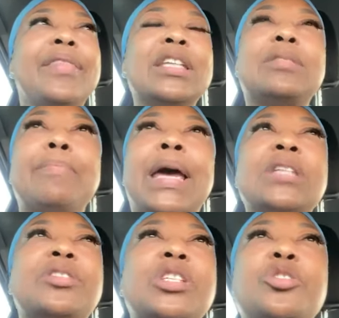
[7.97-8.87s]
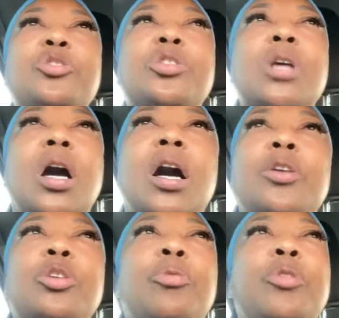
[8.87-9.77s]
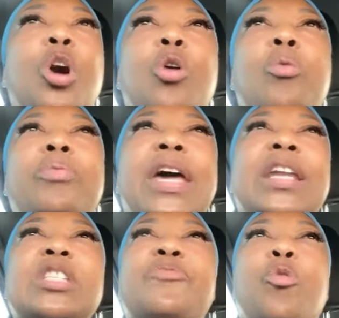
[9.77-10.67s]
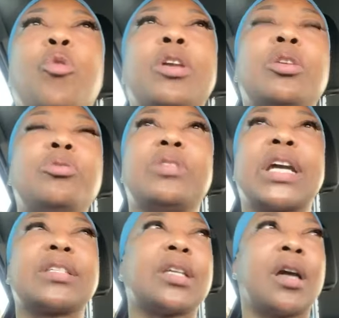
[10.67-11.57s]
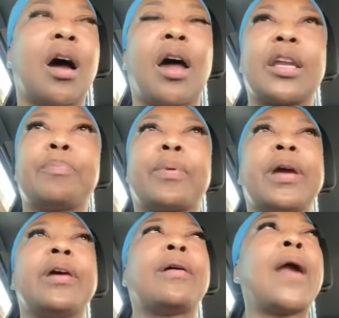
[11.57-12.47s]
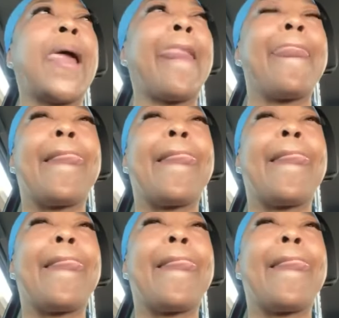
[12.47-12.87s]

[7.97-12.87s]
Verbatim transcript: This message, uh, you'll know that it's for you. You take it to God in prayer.